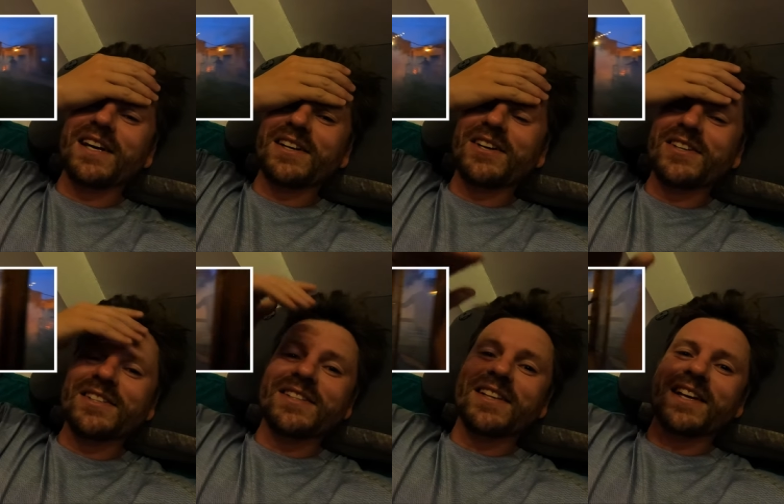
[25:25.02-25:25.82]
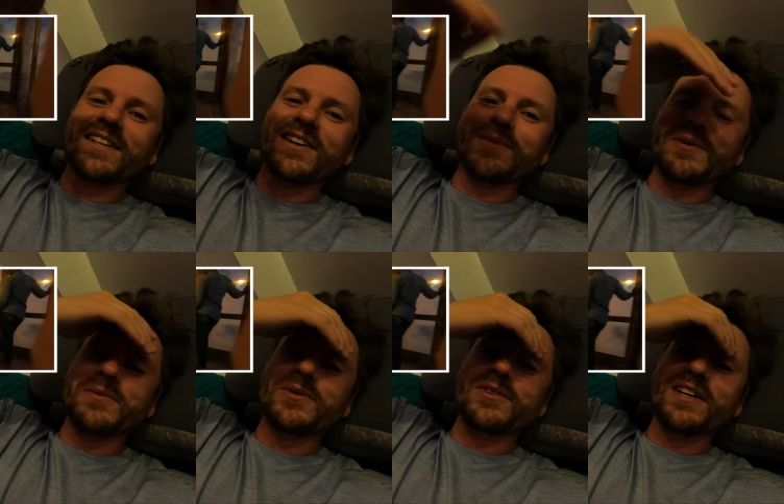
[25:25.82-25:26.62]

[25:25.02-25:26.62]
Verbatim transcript: I heard that like other people,